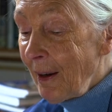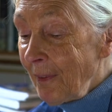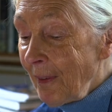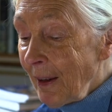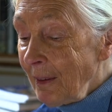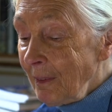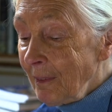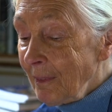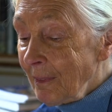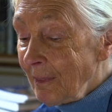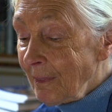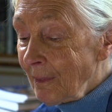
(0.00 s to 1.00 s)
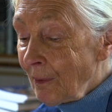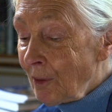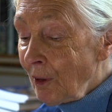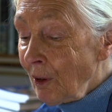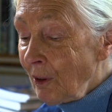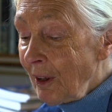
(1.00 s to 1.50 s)
And then,
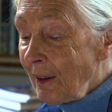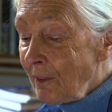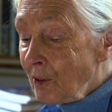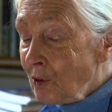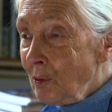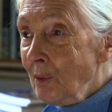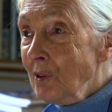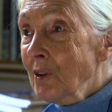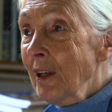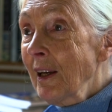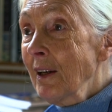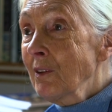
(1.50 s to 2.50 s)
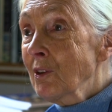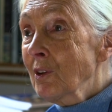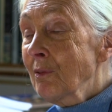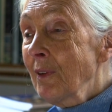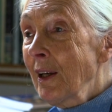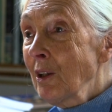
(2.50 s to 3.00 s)
thirdly, this resilience
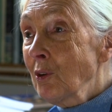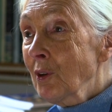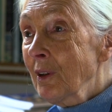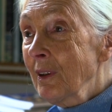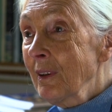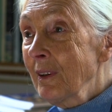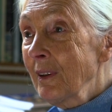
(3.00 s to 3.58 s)
of nature.